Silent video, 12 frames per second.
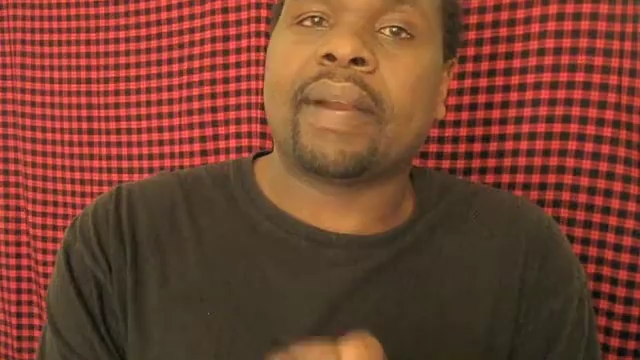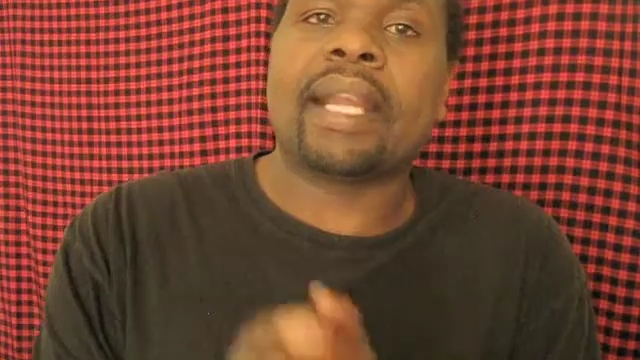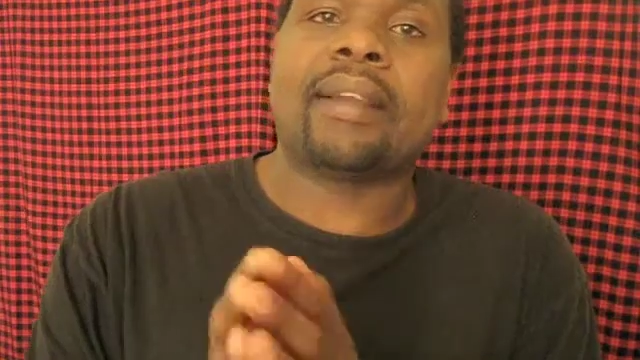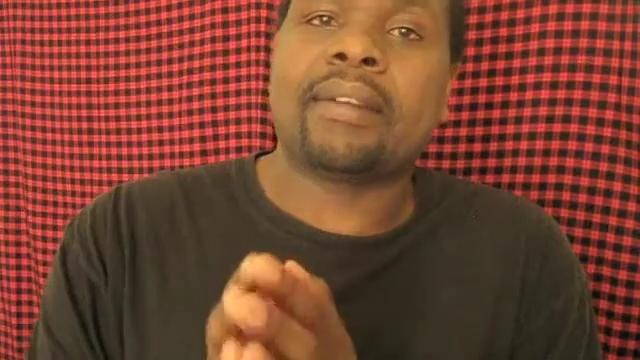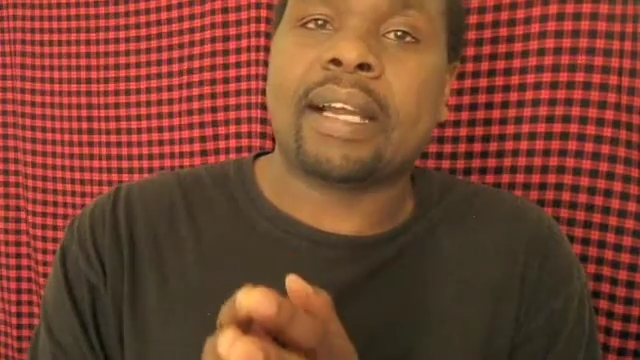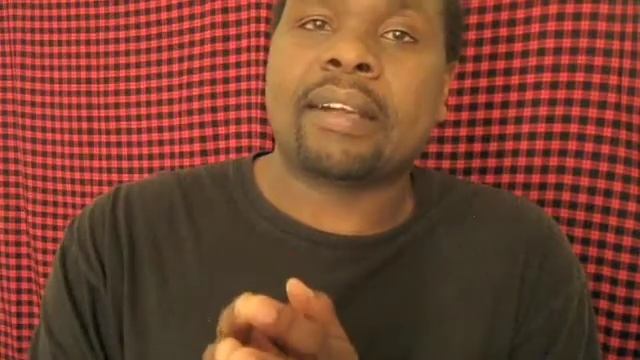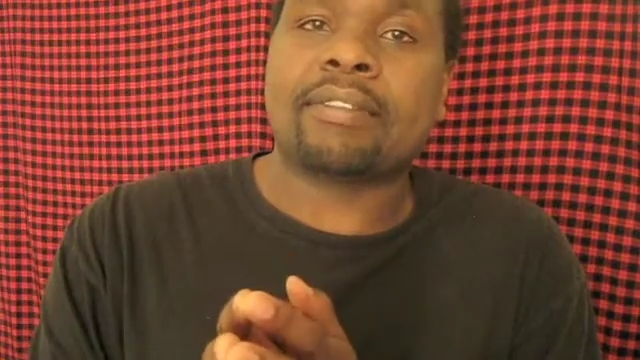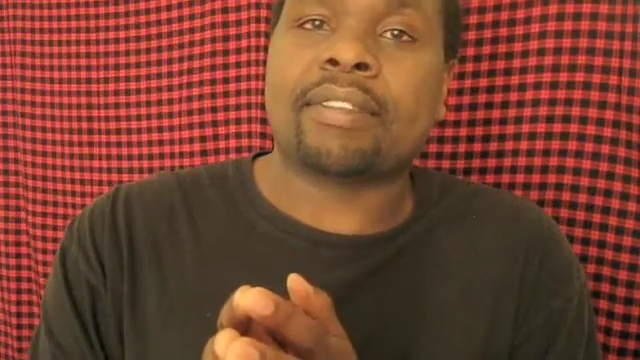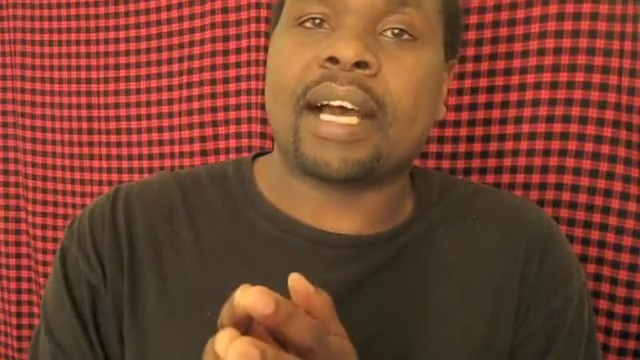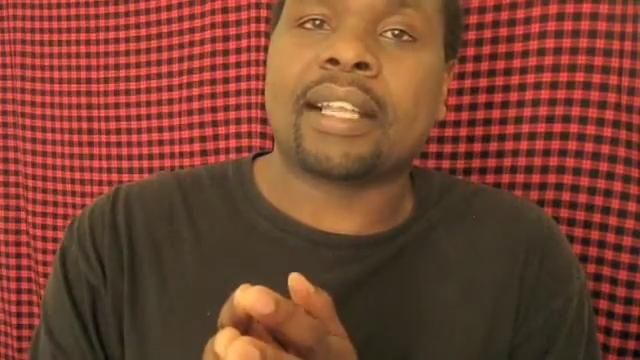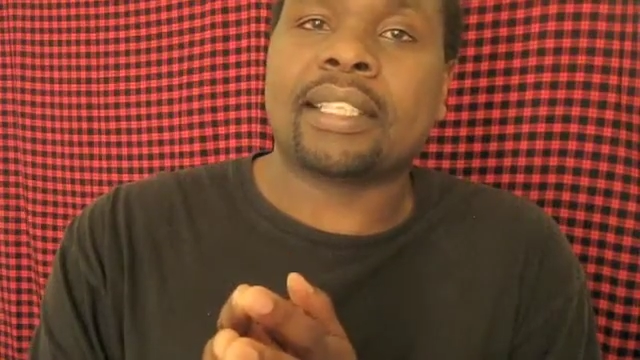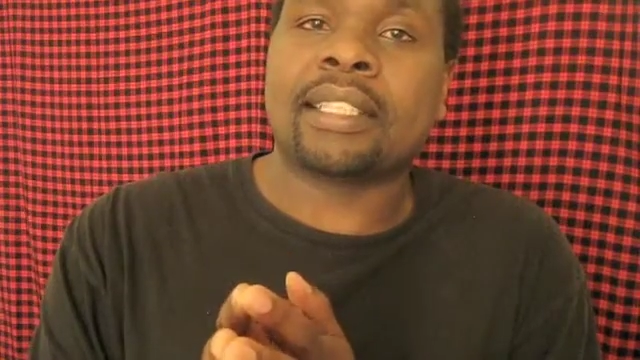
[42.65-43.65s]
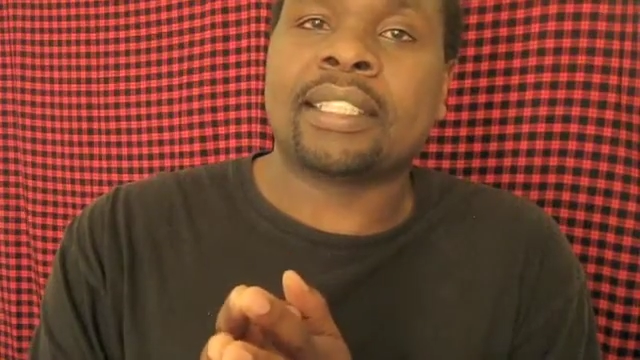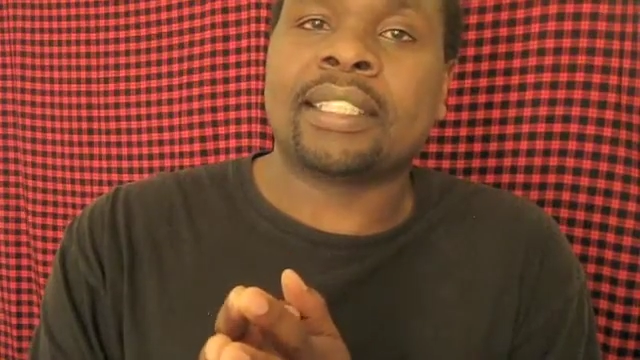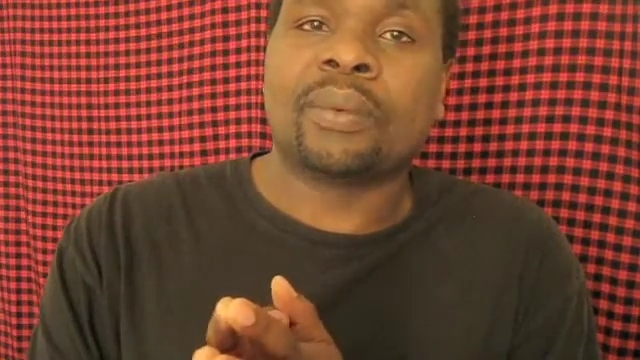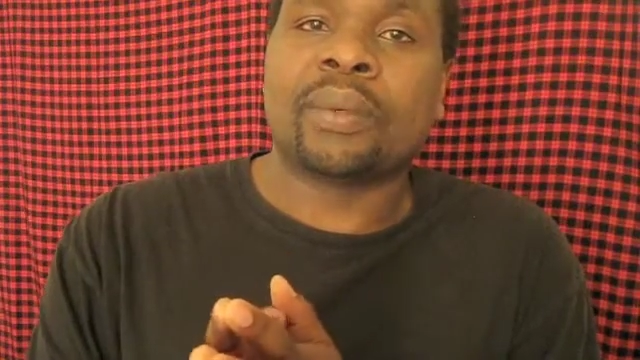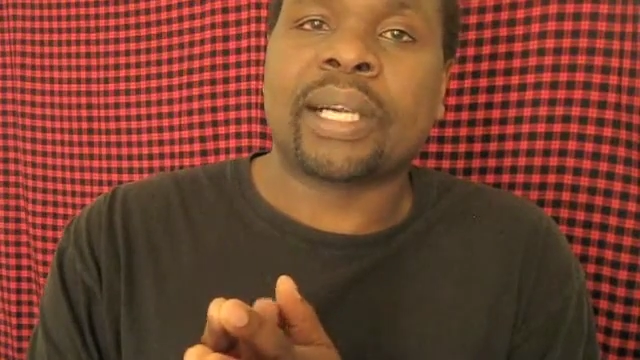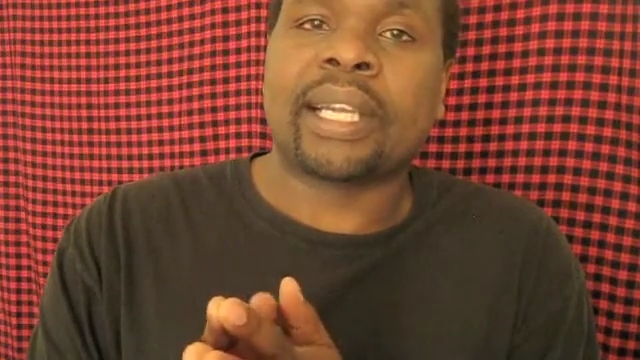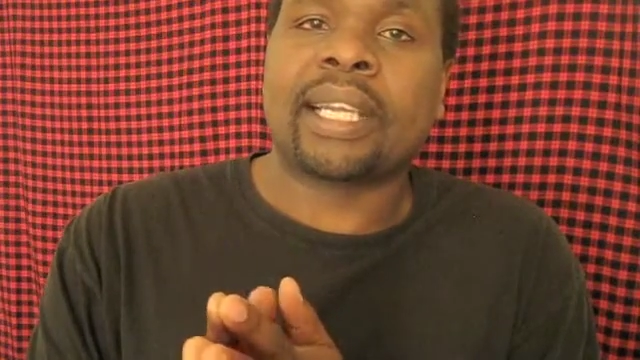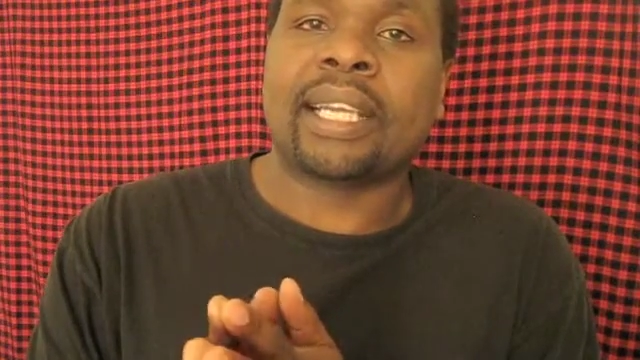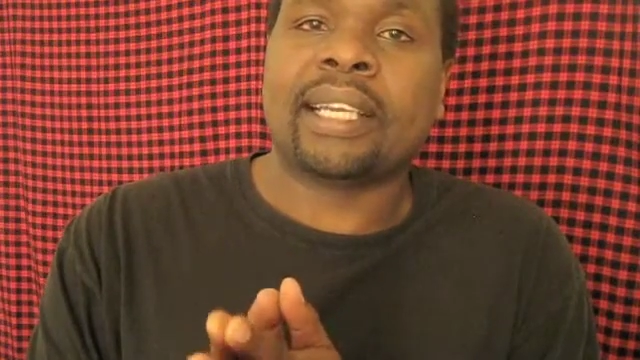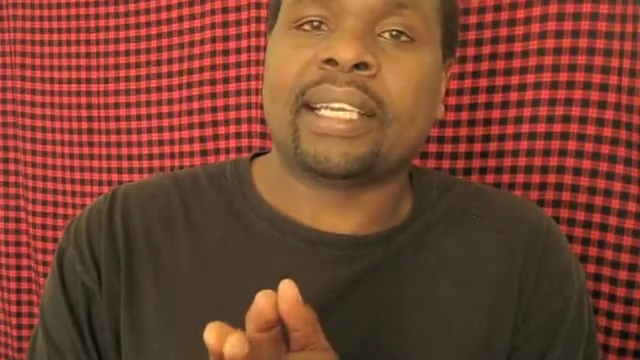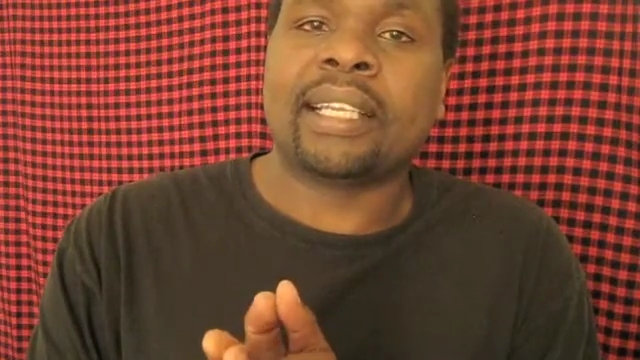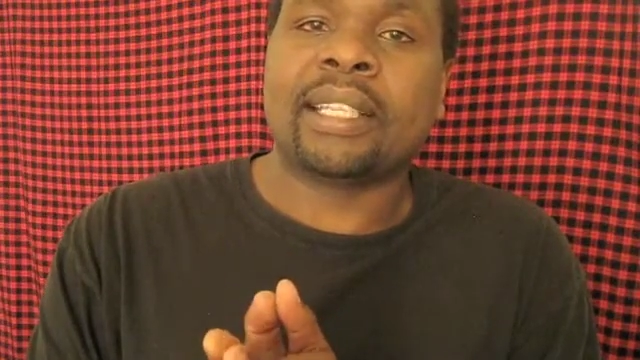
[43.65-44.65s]
great-grandfather
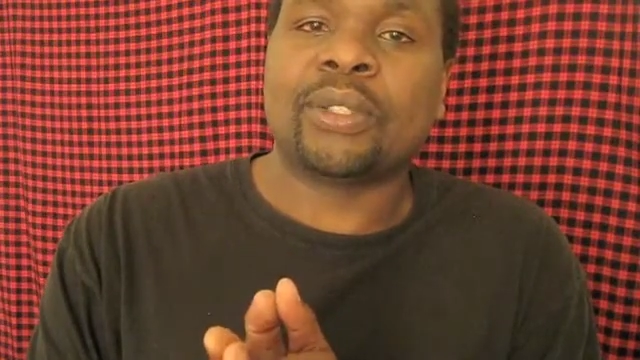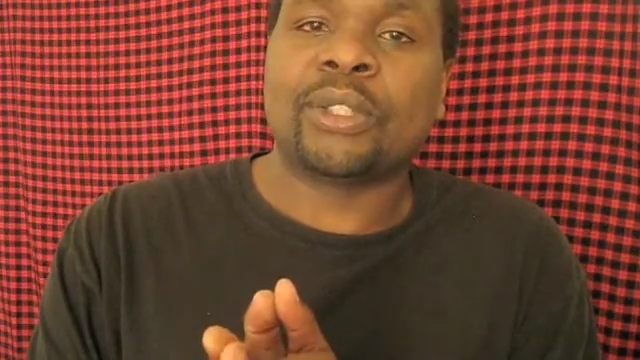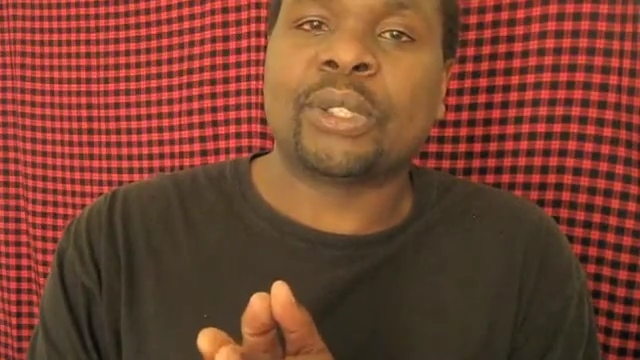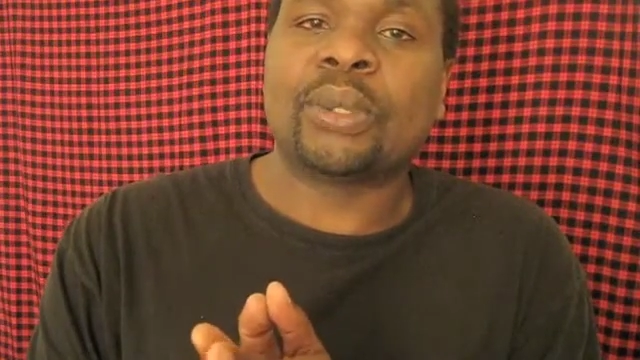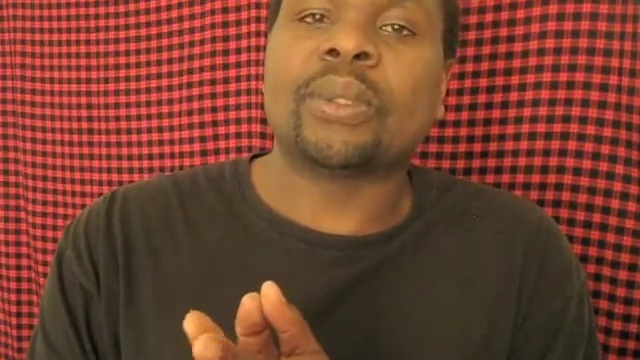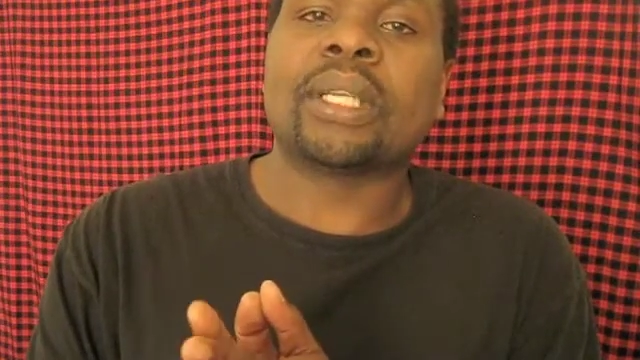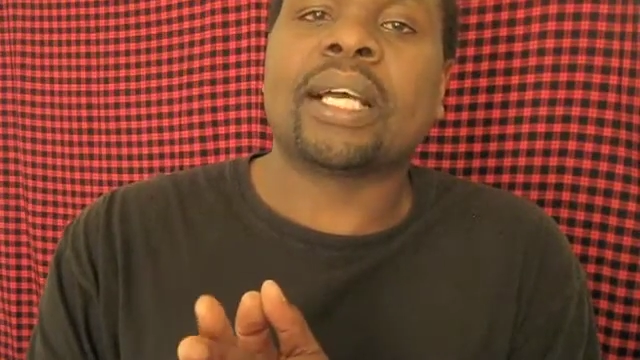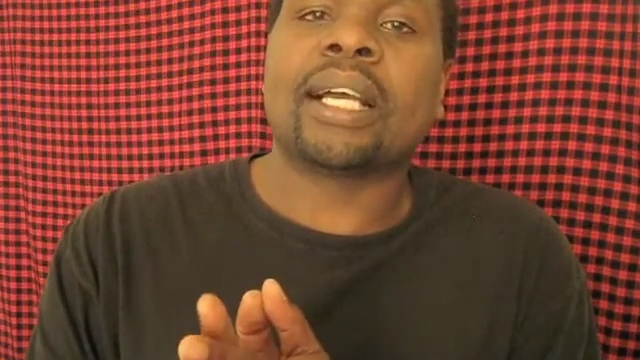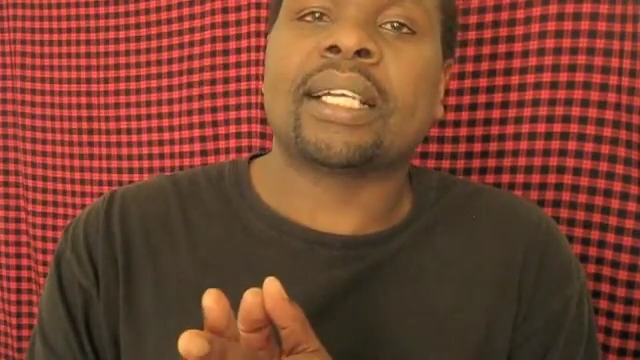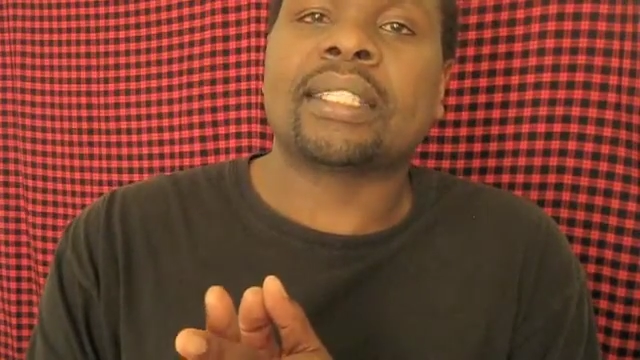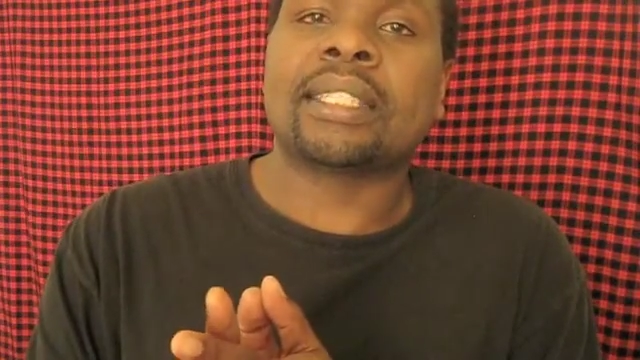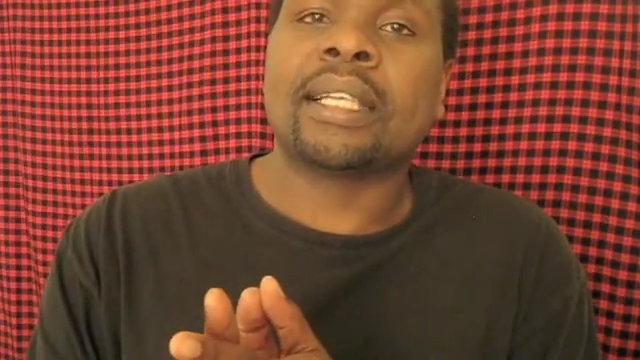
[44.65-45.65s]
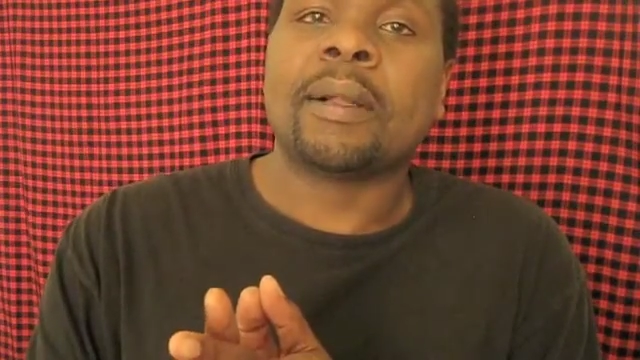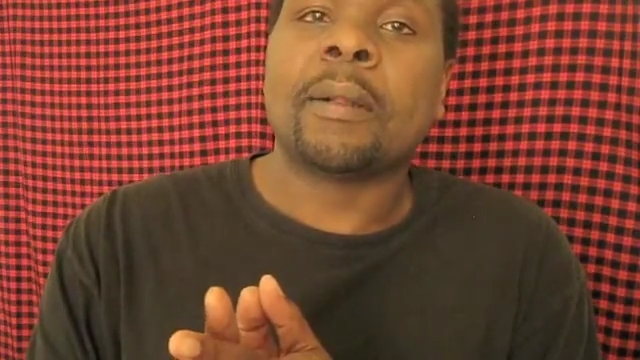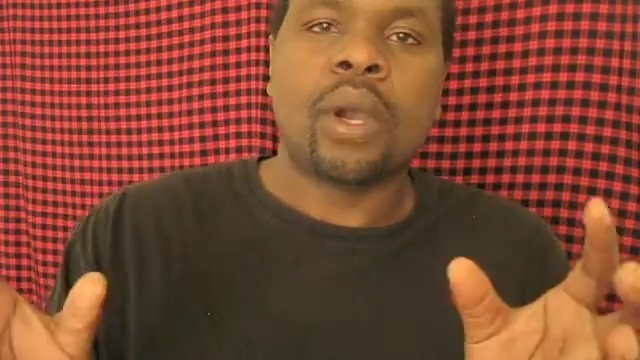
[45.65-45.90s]
working in those gulags.